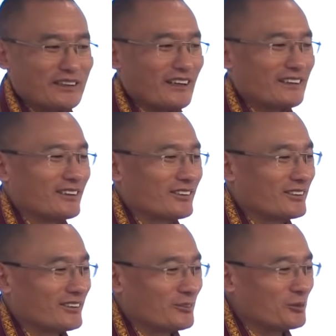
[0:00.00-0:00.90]
at
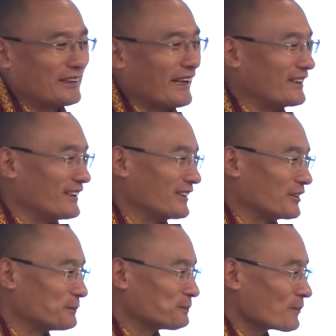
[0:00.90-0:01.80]
this, only 9 days.
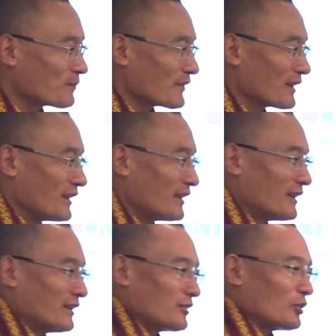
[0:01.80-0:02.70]

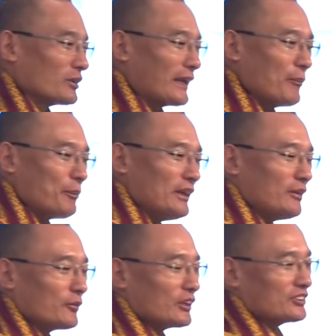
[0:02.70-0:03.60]
So campaigning
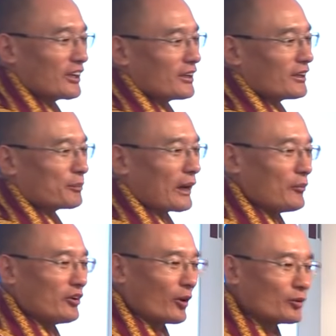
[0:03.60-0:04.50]
for the
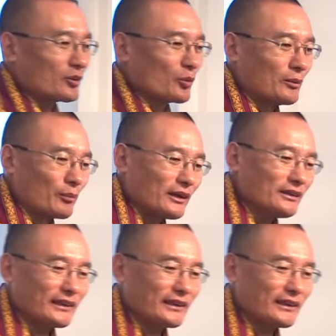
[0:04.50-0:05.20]
primary round is 1 month,